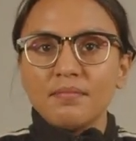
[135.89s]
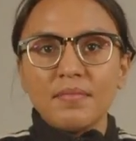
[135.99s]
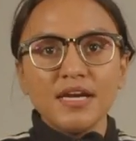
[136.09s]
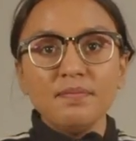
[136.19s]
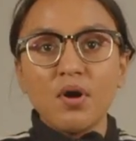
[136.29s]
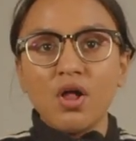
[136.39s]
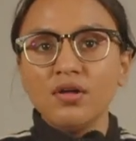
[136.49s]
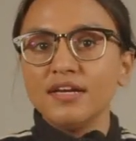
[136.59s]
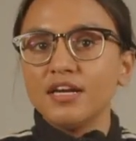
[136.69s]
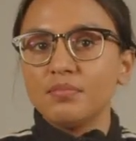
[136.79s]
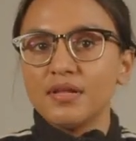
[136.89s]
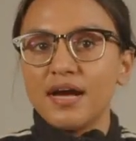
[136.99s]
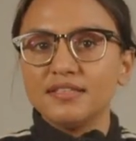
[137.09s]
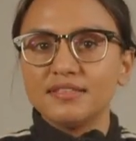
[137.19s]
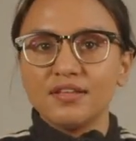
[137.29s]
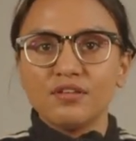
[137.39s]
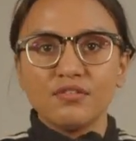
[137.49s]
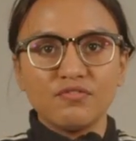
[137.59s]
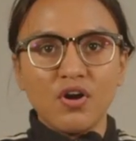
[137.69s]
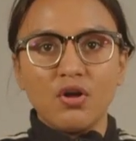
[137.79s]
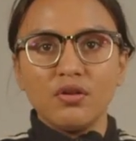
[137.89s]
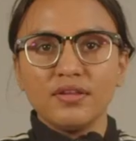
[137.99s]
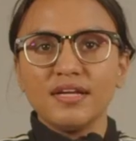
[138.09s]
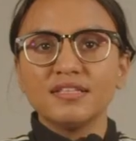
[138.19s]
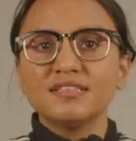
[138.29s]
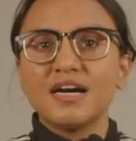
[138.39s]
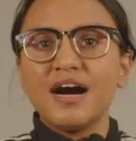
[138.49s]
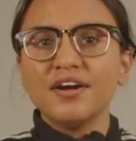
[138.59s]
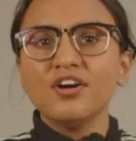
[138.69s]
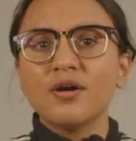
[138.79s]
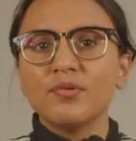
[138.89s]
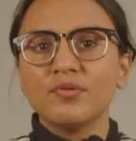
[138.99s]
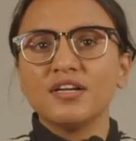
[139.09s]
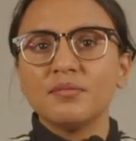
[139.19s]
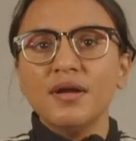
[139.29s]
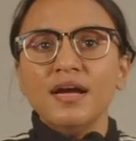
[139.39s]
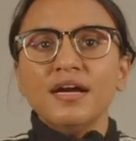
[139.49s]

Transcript: many pollinating plants, and in the fall, the entire arboretum